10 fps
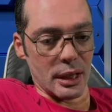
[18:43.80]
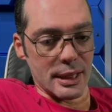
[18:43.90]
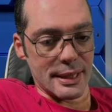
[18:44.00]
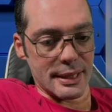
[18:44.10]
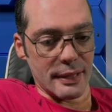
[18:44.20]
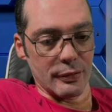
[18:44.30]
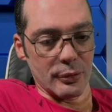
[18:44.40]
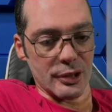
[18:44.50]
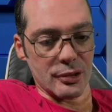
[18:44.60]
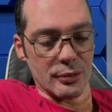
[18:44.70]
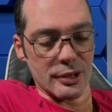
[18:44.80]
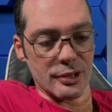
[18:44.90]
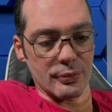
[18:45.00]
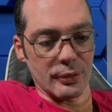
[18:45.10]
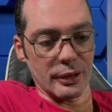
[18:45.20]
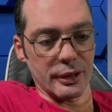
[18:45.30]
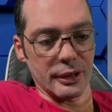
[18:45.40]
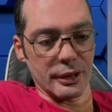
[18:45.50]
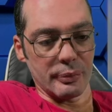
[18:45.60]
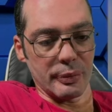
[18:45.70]
Saving resources is really
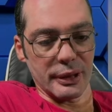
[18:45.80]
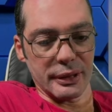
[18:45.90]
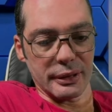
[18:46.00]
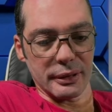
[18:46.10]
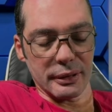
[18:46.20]
good, but